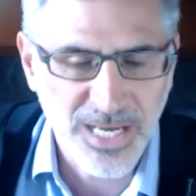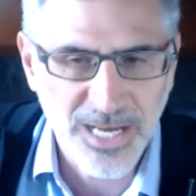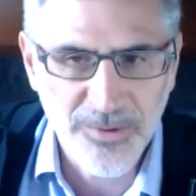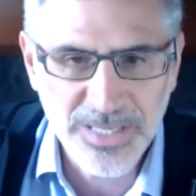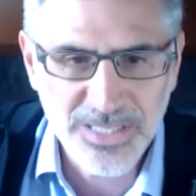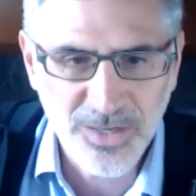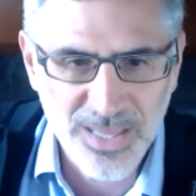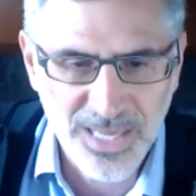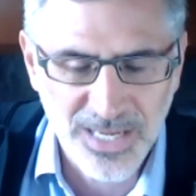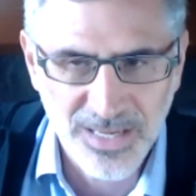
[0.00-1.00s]
And so
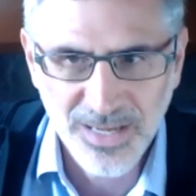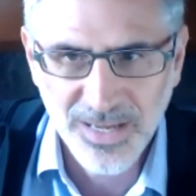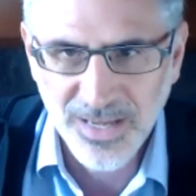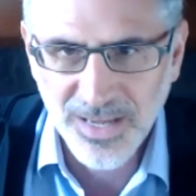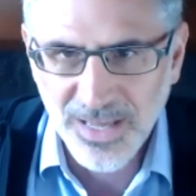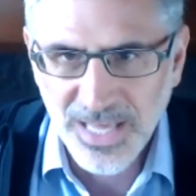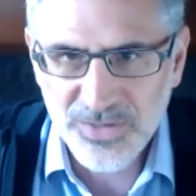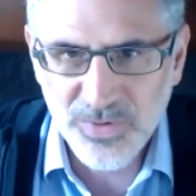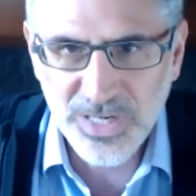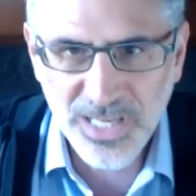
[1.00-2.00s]
I think
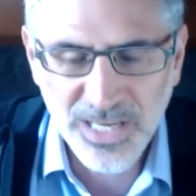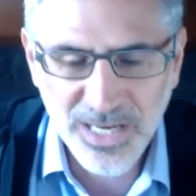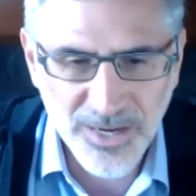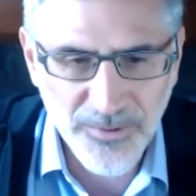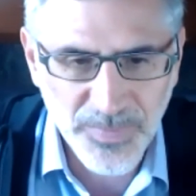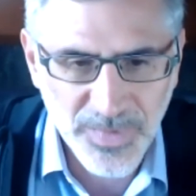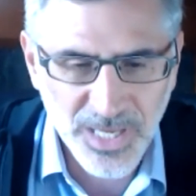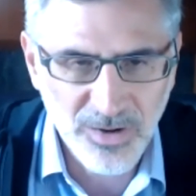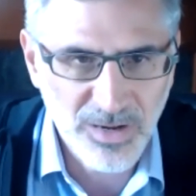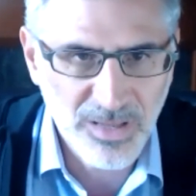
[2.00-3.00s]
that's really,
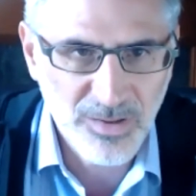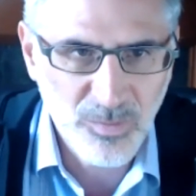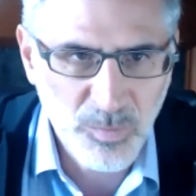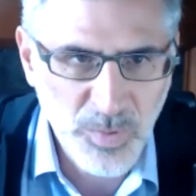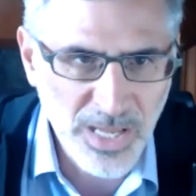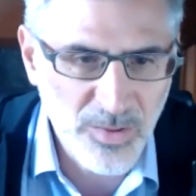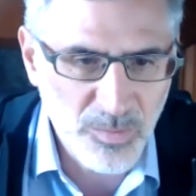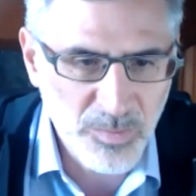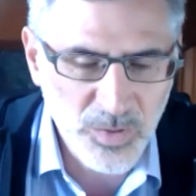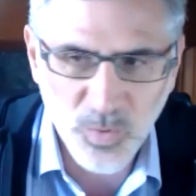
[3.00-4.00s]
probably the
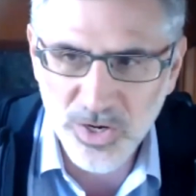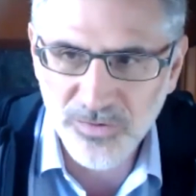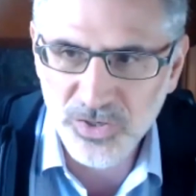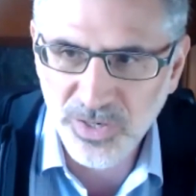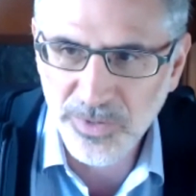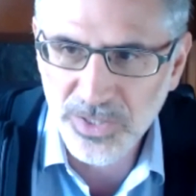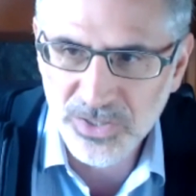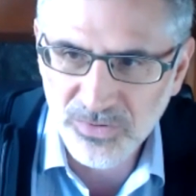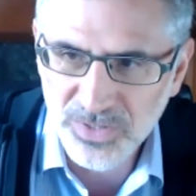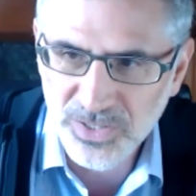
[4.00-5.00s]
most wonderful tribute
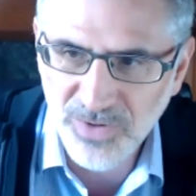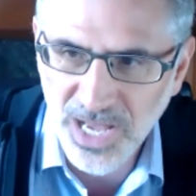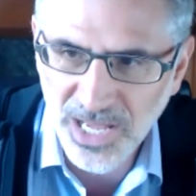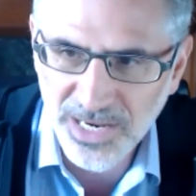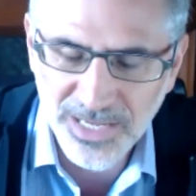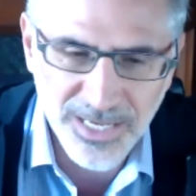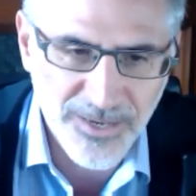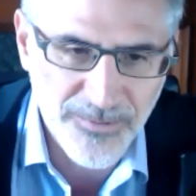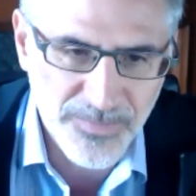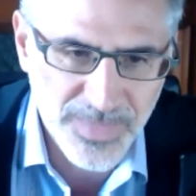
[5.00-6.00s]
to Ron
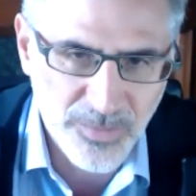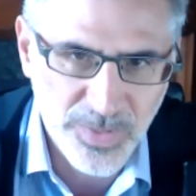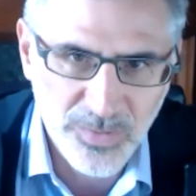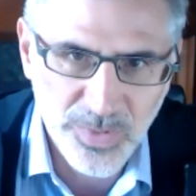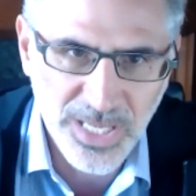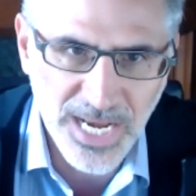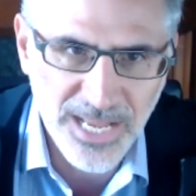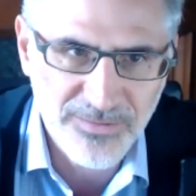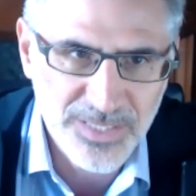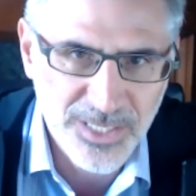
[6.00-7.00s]
that we could
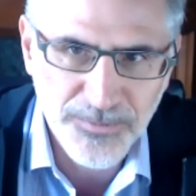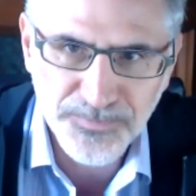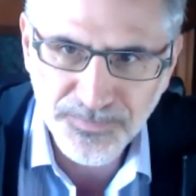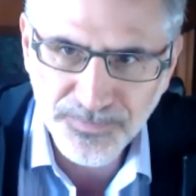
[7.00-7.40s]
have. So